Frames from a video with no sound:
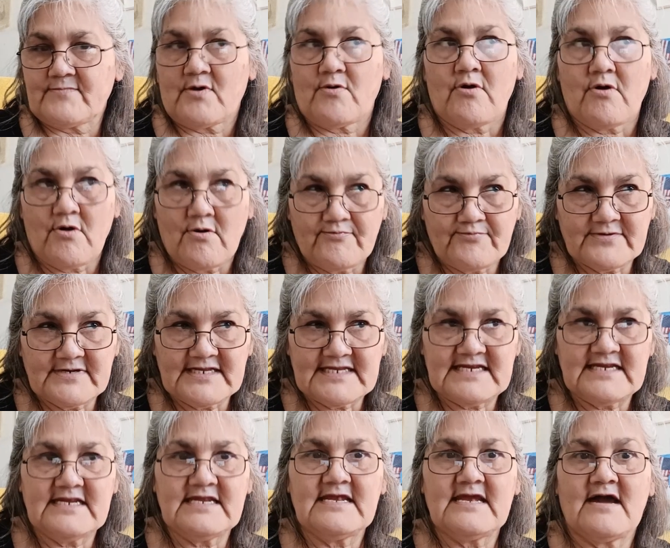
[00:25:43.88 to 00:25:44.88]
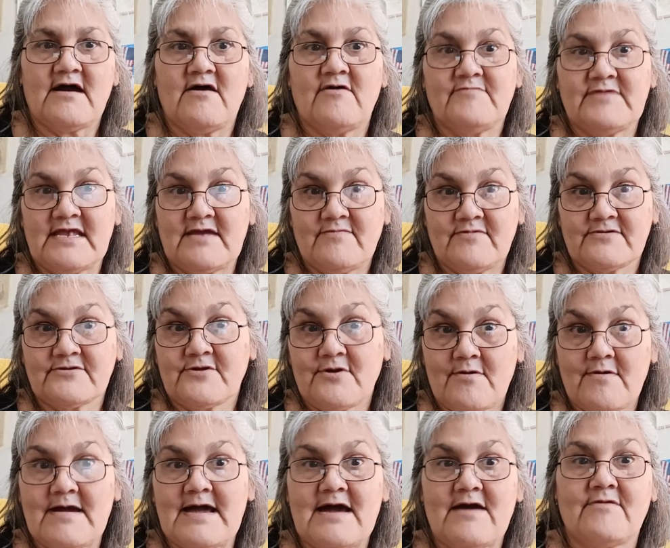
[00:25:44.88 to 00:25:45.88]
Hopefully, I'll be able to go
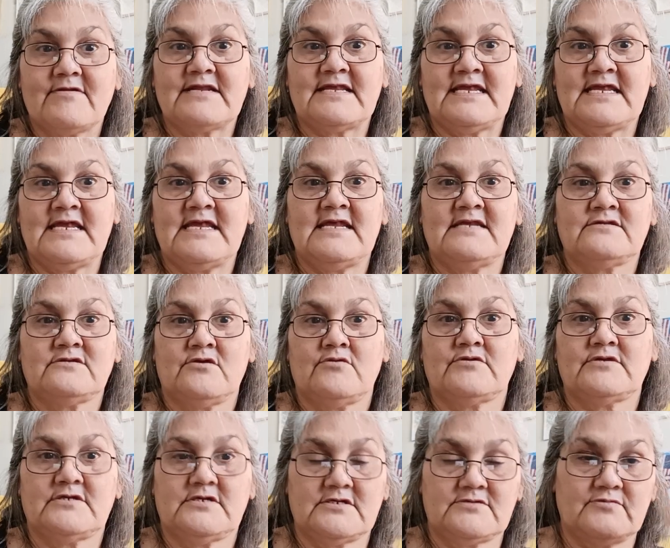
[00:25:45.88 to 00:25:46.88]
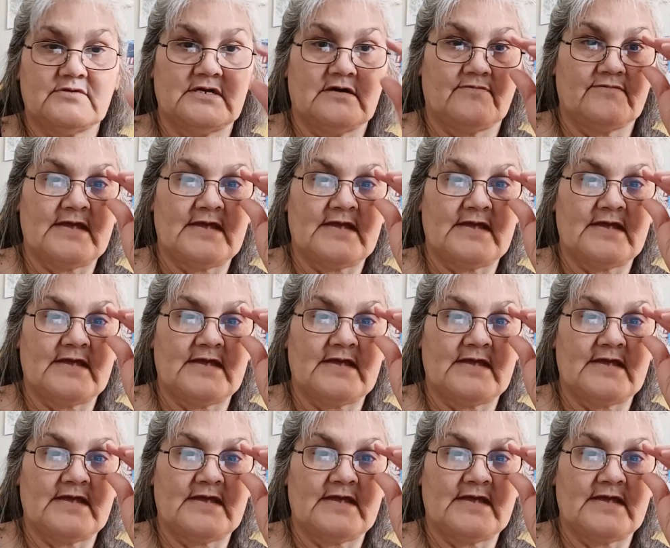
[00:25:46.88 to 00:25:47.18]
out and go to Goodwill.